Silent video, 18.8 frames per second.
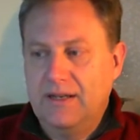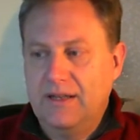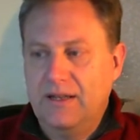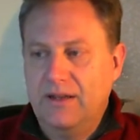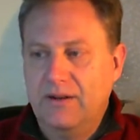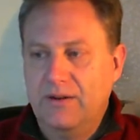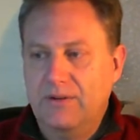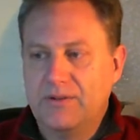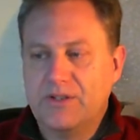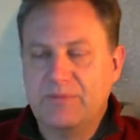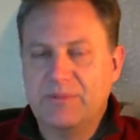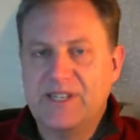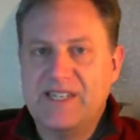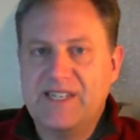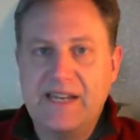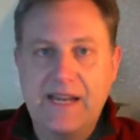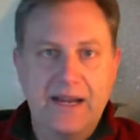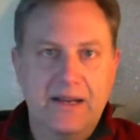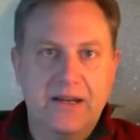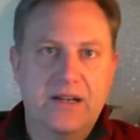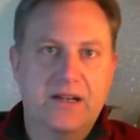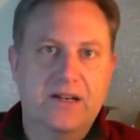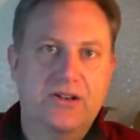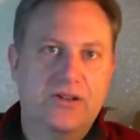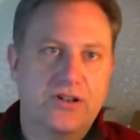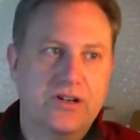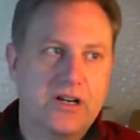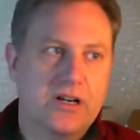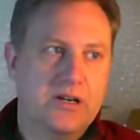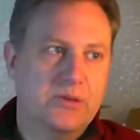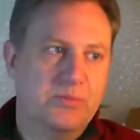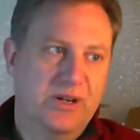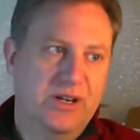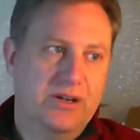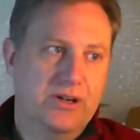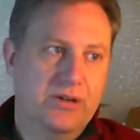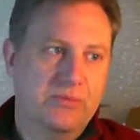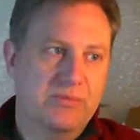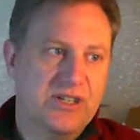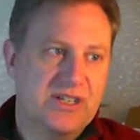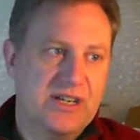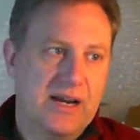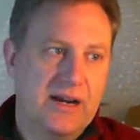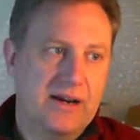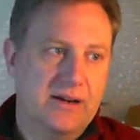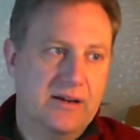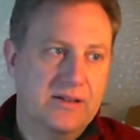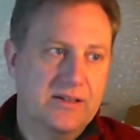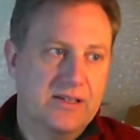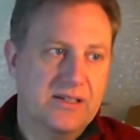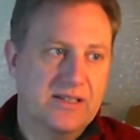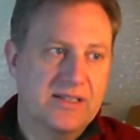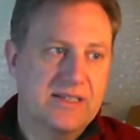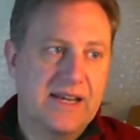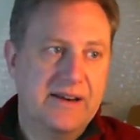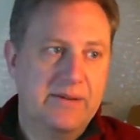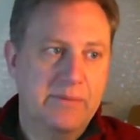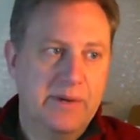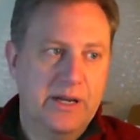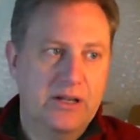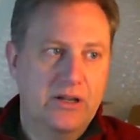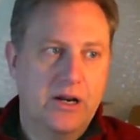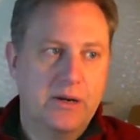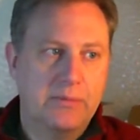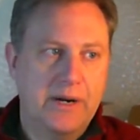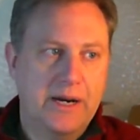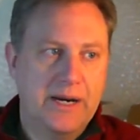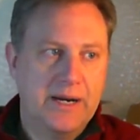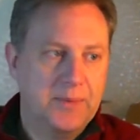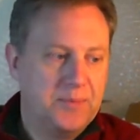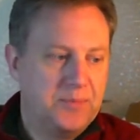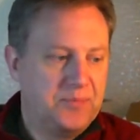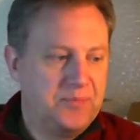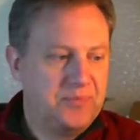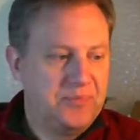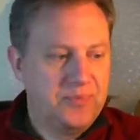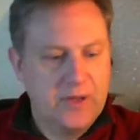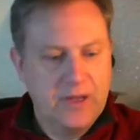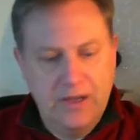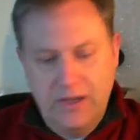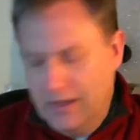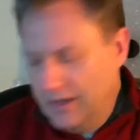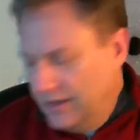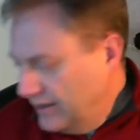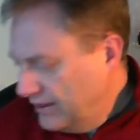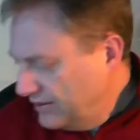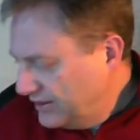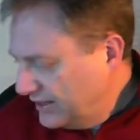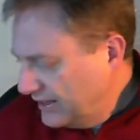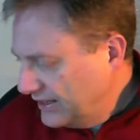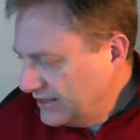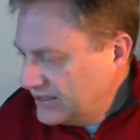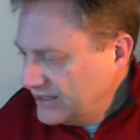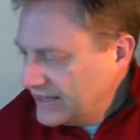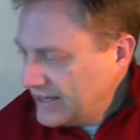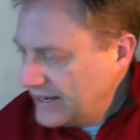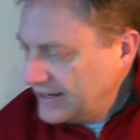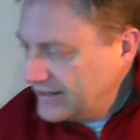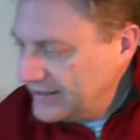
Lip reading: you know, it was a mistake, and it turned out to be a good mistake because it saved me a lot of money. Another thing to get